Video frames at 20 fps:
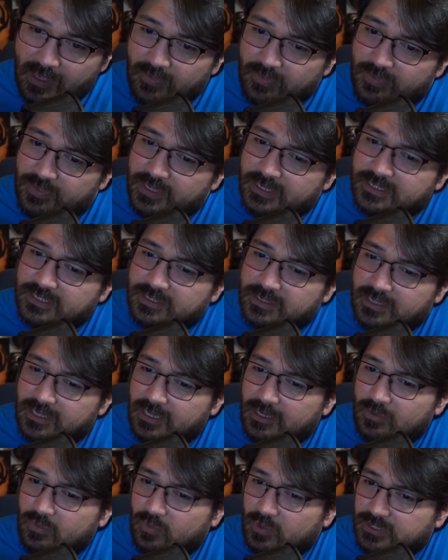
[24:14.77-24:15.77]
This,
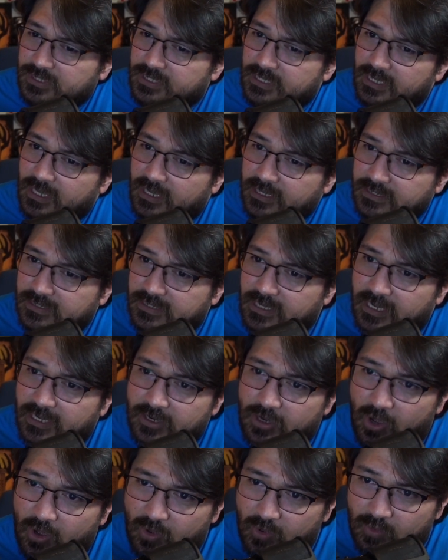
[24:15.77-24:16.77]
then, was the
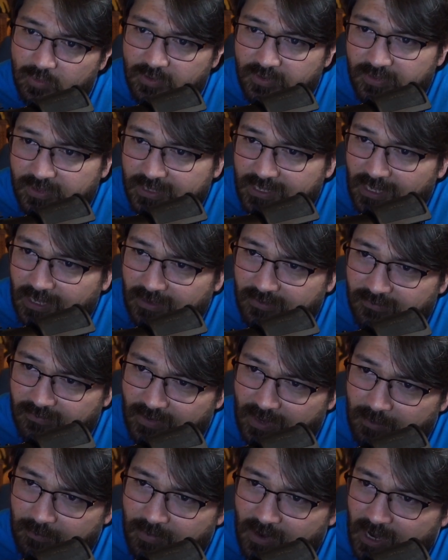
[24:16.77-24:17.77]
undead home of the king
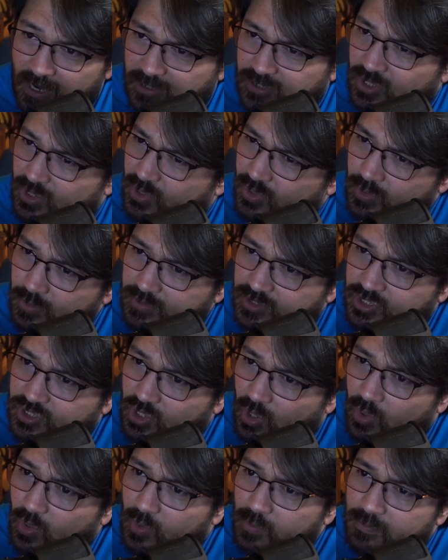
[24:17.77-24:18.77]
vampire, to whom
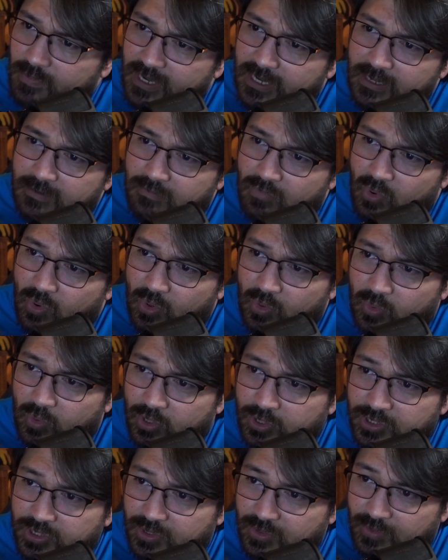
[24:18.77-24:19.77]
so many more
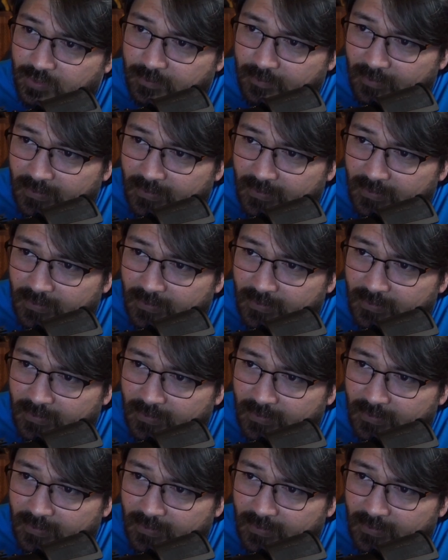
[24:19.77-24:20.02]
were due.